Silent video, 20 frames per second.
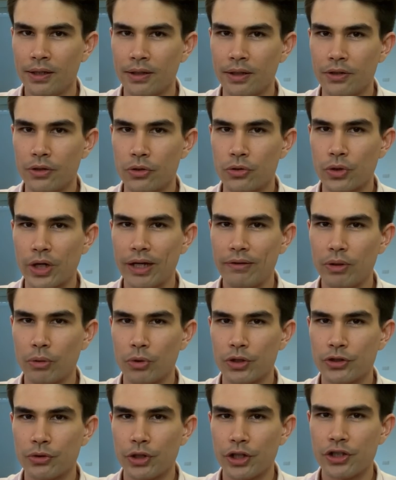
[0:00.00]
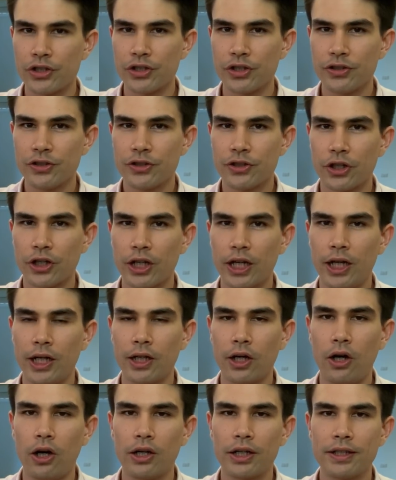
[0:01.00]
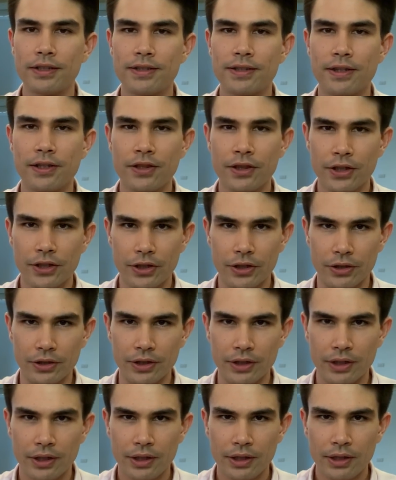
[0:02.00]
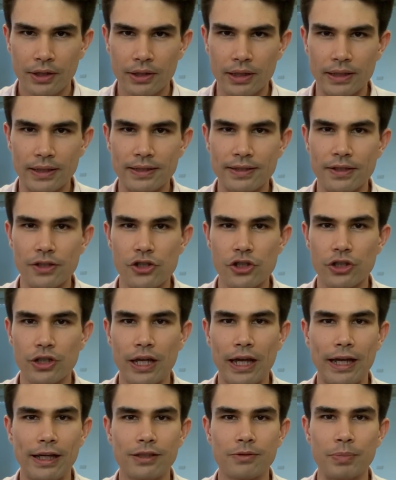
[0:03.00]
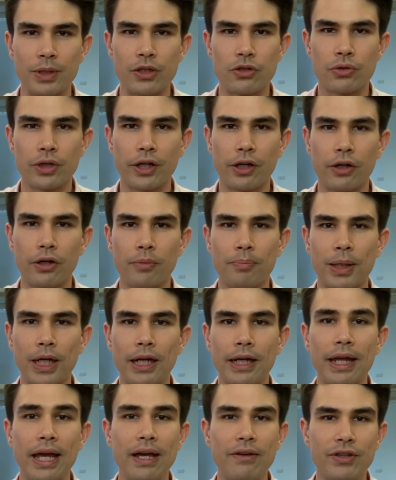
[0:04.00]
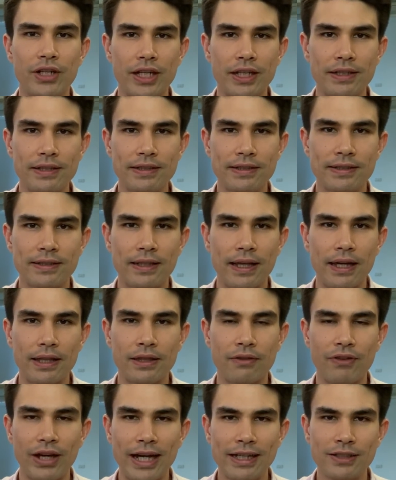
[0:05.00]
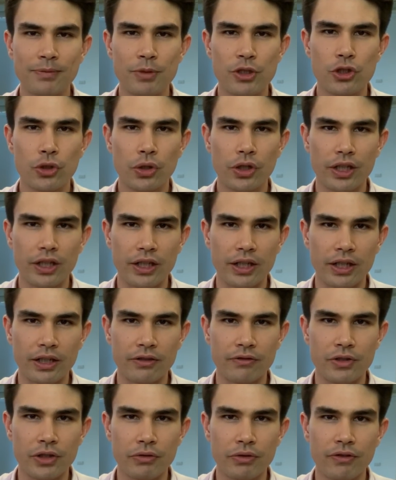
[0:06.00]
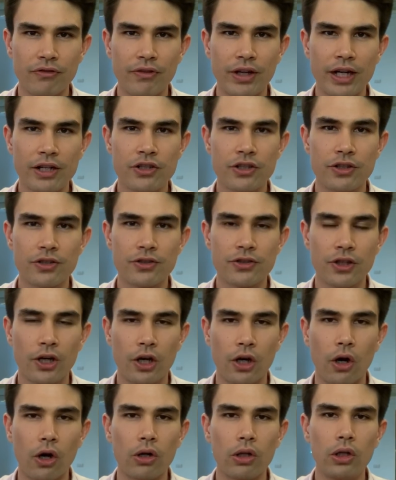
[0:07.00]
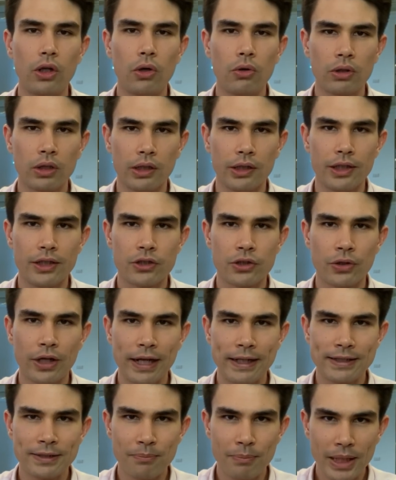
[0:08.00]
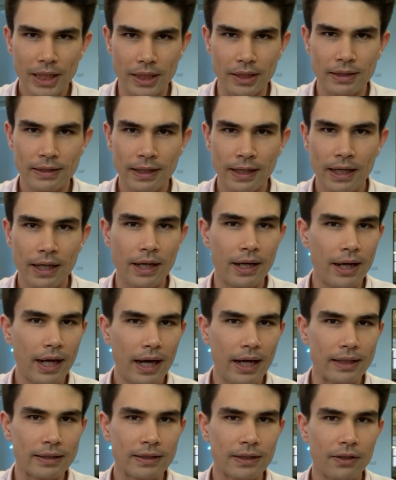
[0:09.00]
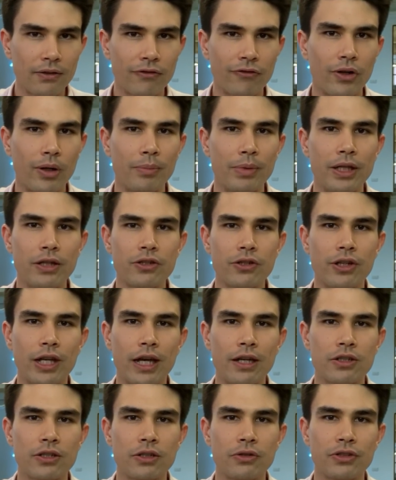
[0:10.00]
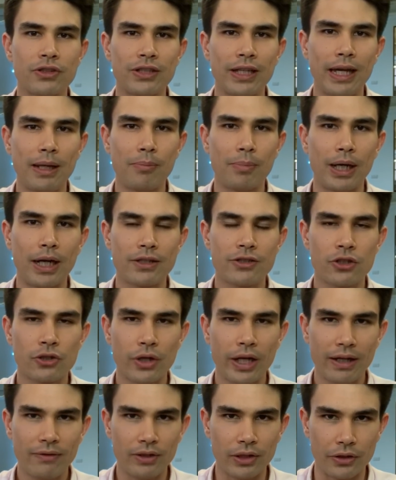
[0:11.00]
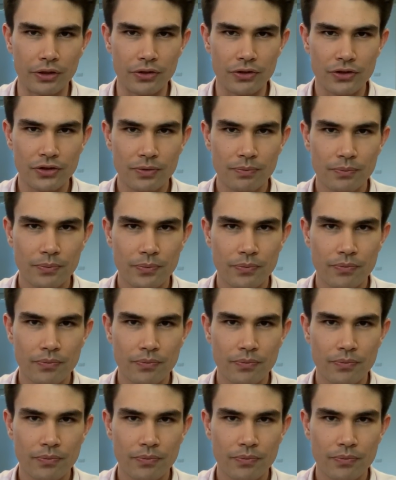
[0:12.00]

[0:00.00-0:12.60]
The new travel restrictions start on August the 3rd. The decision has been triggered by evidence that the vast majority of new infections are locally transmitted, not from international Sandbox travelers.